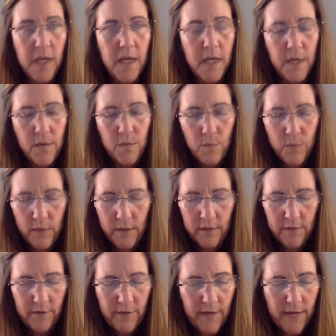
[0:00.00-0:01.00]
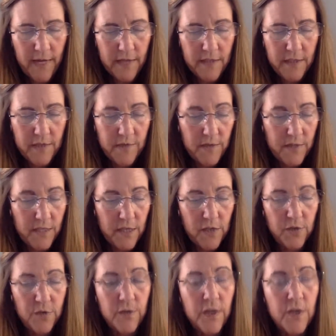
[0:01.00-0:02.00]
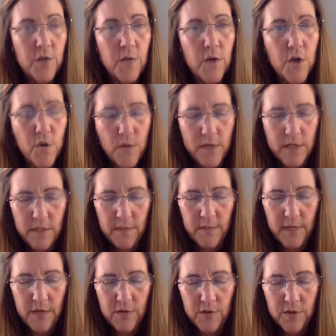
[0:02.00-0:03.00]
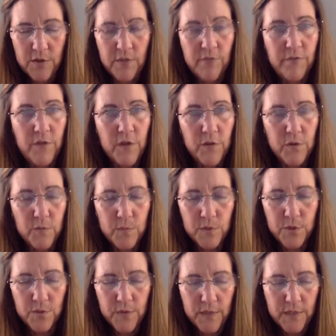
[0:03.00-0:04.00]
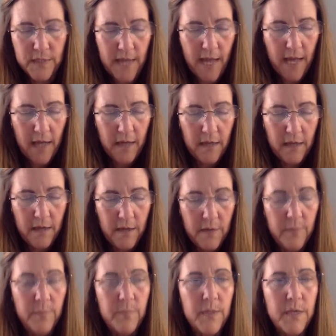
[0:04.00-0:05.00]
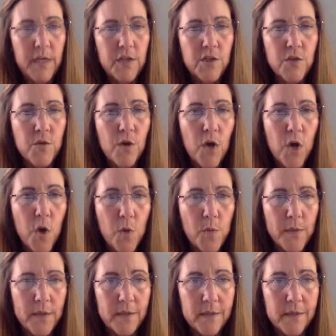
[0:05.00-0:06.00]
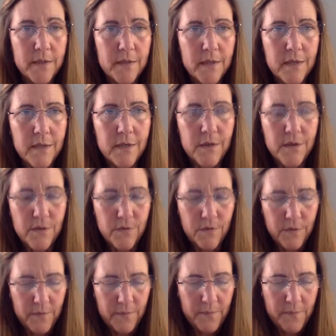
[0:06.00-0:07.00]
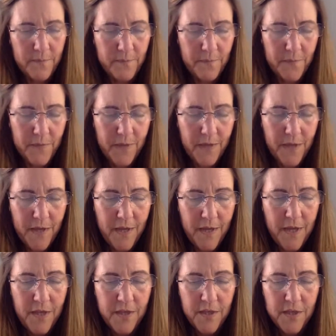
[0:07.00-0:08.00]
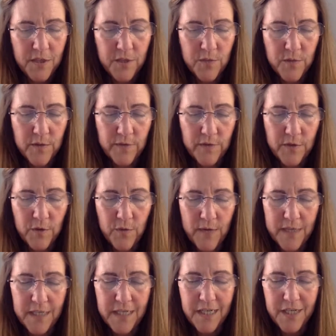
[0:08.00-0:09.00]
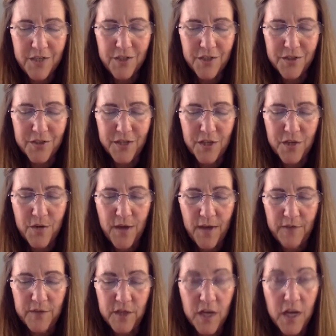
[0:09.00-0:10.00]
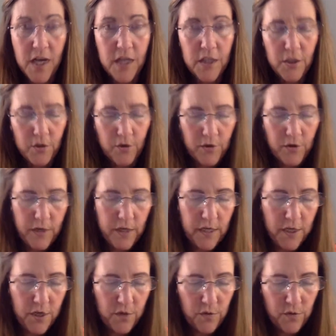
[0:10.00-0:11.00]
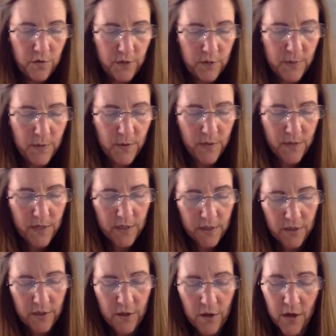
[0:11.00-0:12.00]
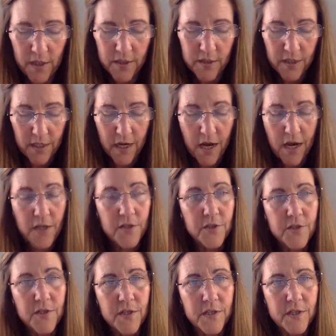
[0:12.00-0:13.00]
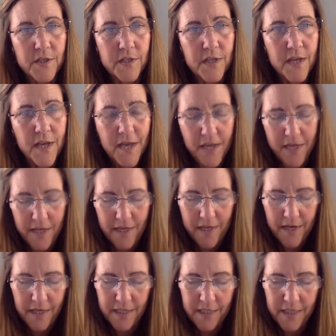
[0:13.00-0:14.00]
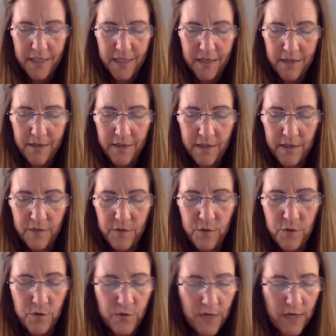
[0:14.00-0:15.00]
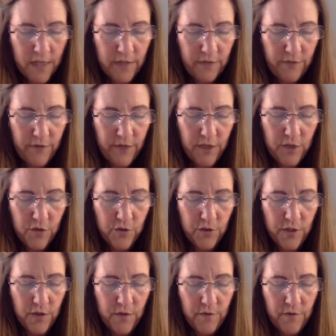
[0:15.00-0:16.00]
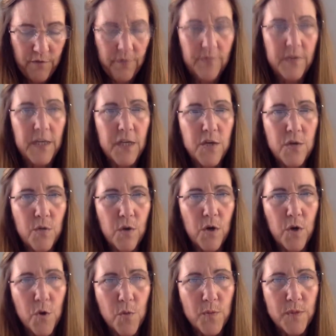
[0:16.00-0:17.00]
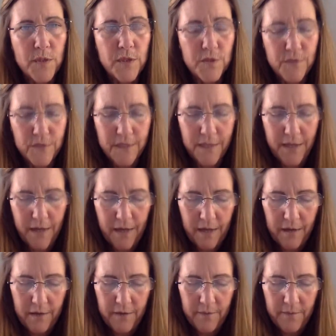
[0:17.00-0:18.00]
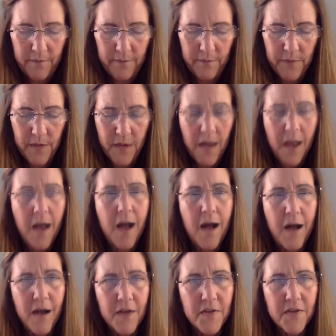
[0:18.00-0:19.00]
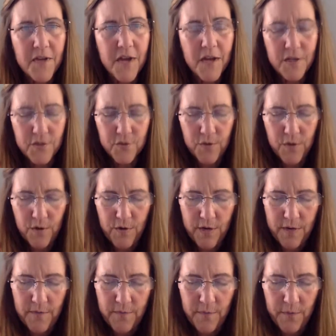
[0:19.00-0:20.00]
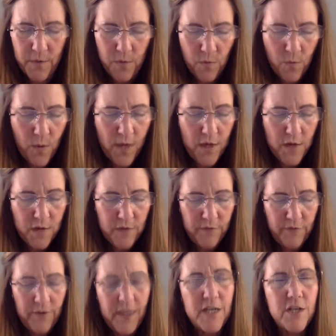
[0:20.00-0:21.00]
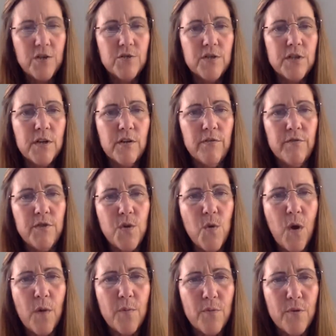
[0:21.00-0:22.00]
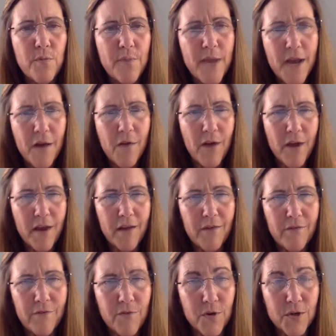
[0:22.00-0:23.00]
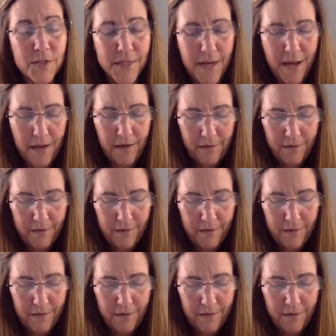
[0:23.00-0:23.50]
It will, in fact, even tell you that you are going to make yourself vulnerable to attack because you are opening to the unknown. This is one of the great teachings that you have to unlearn in your experience, thoughts, and consciousness. The idea that if you do not defend yourself, that you are open to attack. On the contrary, when you defend yourself, you are preparing for attack.